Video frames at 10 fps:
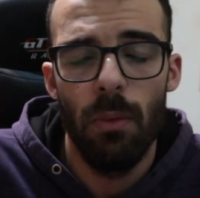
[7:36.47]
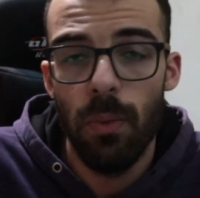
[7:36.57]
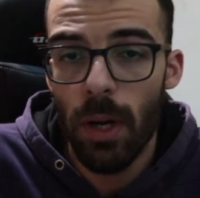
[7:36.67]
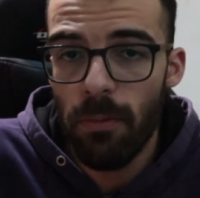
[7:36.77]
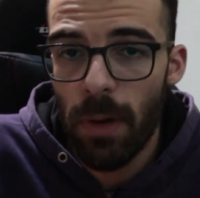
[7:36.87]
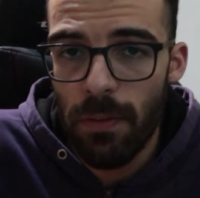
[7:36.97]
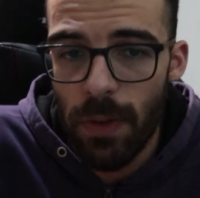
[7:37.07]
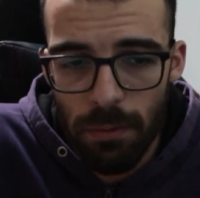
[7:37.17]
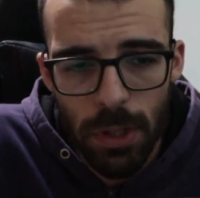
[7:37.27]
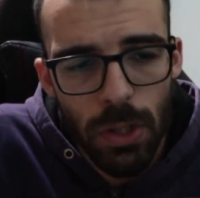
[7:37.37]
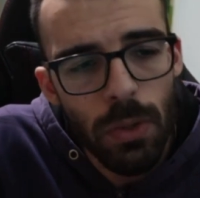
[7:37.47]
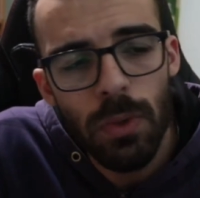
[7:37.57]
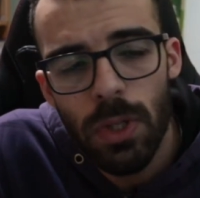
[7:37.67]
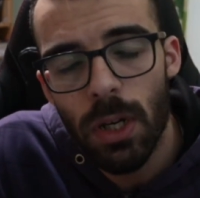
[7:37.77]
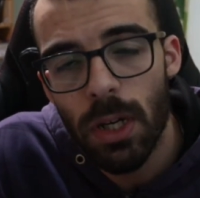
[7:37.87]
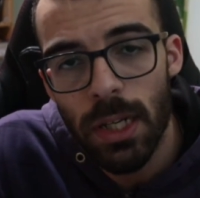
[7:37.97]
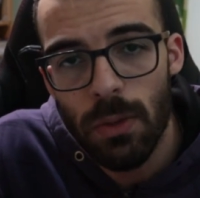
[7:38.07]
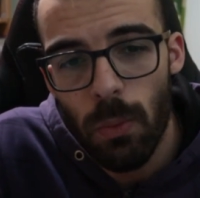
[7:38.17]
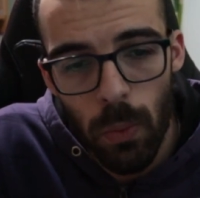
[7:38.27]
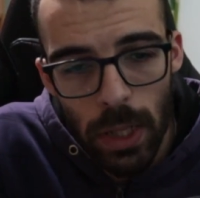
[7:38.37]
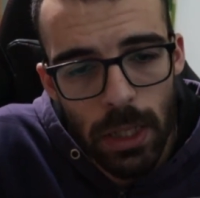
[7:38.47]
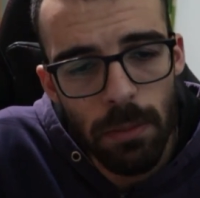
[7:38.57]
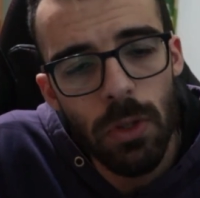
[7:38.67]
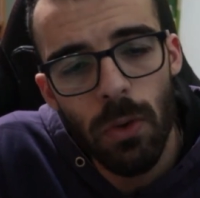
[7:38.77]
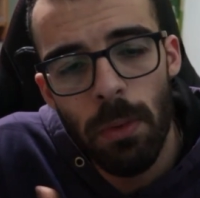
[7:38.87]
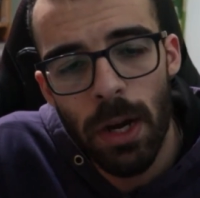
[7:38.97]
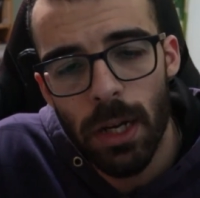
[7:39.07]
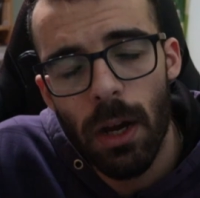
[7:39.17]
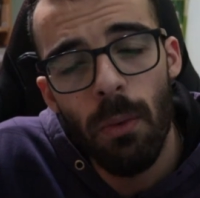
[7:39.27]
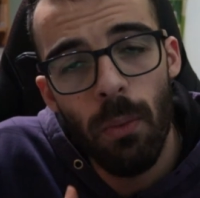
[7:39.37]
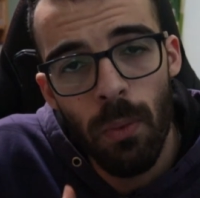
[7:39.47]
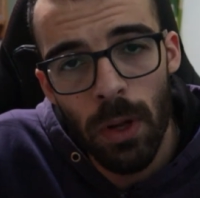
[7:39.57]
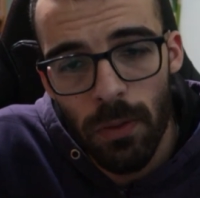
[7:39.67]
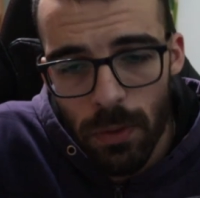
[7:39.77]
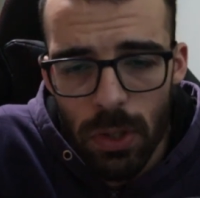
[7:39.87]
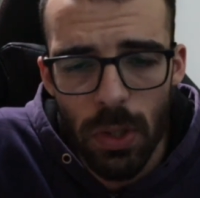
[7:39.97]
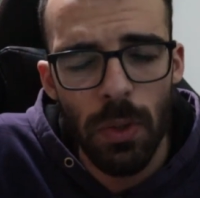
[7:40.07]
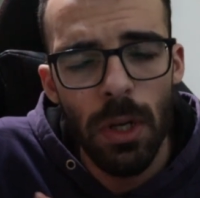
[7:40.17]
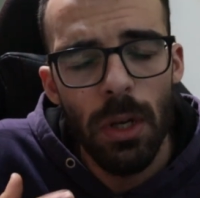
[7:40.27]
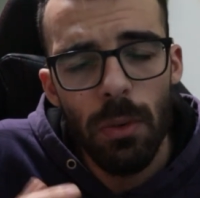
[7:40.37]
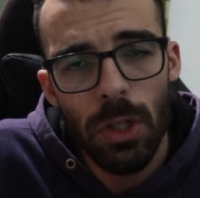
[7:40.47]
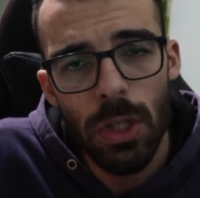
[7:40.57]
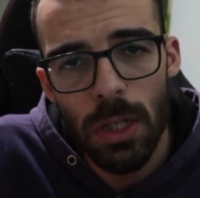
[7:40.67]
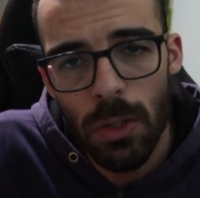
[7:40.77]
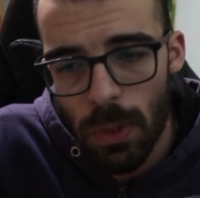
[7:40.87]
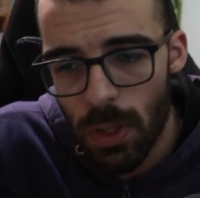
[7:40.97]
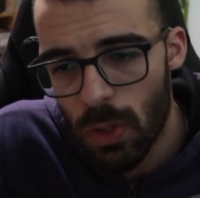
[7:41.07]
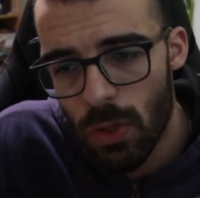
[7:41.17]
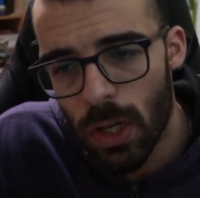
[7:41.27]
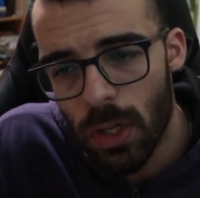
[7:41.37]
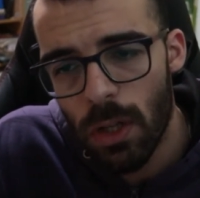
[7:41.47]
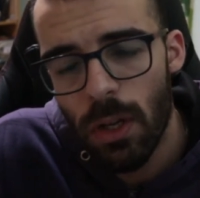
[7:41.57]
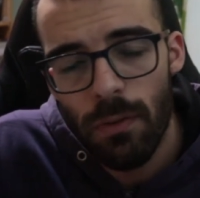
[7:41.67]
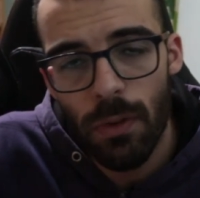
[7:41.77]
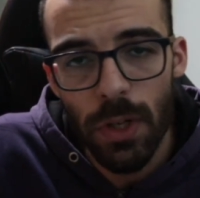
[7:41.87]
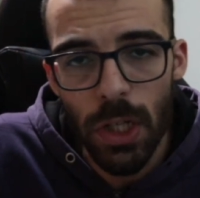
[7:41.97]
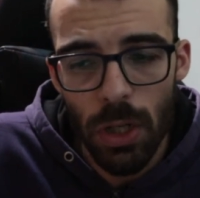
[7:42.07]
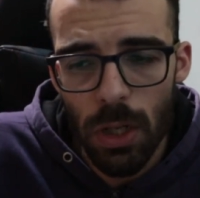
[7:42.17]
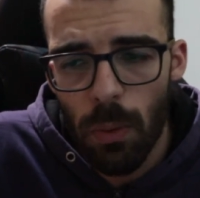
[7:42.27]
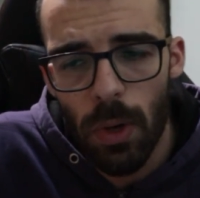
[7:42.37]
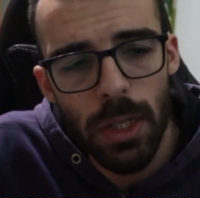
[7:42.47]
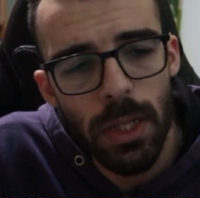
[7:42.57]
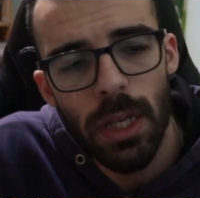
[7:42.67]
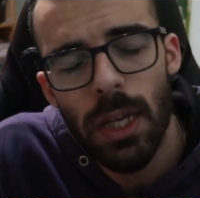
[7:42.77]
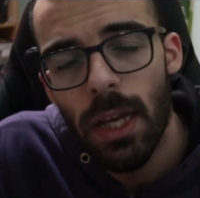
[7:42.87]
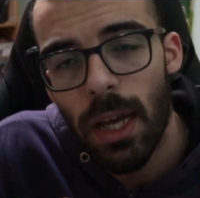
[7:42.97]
One of my favorite tunes here is Welcome to America, a wonderful tune which deals with the struggle for racial equality,